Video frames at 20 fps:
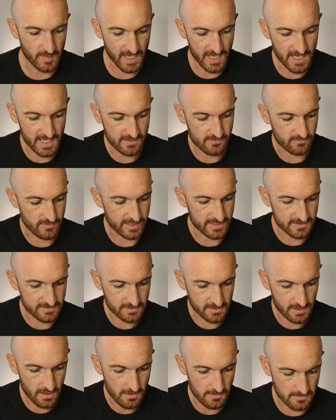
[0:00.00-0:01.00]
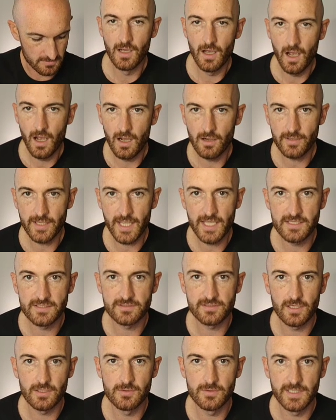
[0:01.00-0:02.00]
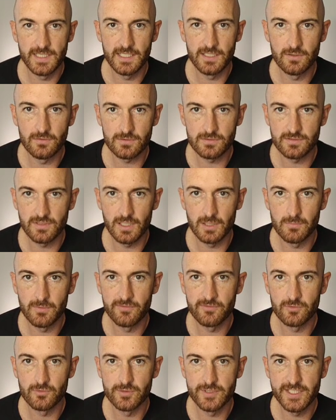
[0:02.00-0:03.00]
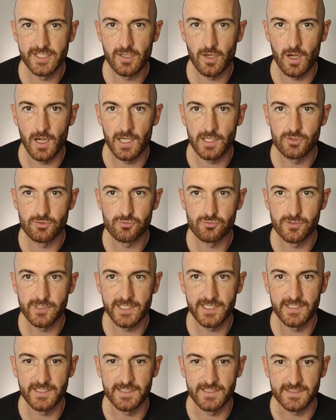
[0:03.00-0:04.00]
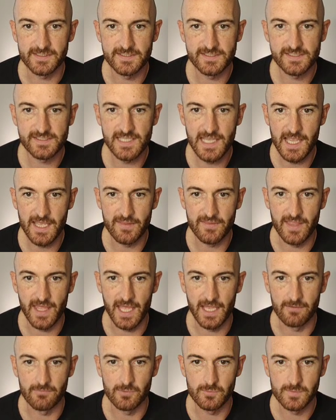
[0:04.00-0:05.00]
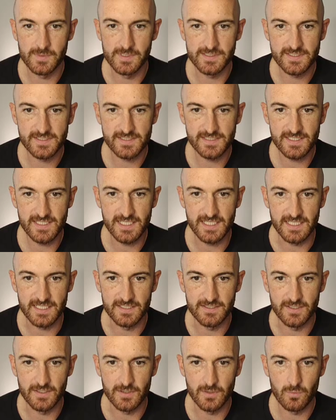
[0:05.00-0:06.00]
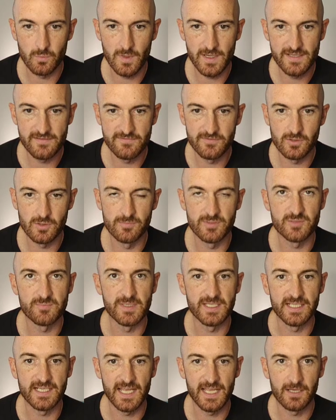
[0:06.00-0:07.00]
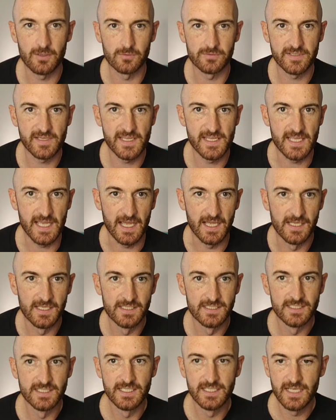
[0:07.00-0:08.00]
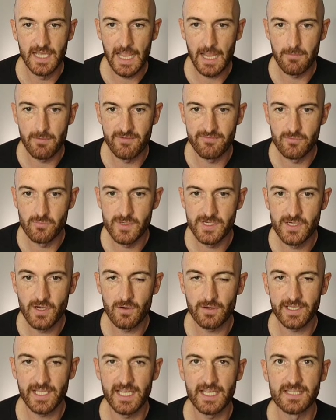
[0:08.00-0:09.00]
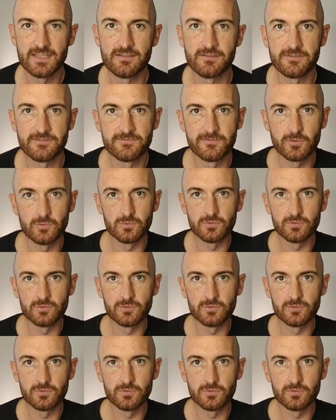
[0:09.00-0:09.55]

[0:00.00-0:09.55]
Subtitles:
and ready to go. Okay, so it looks like we've already got a trigger set there, and we can see that the waveform is being held here. However, we're not getting the full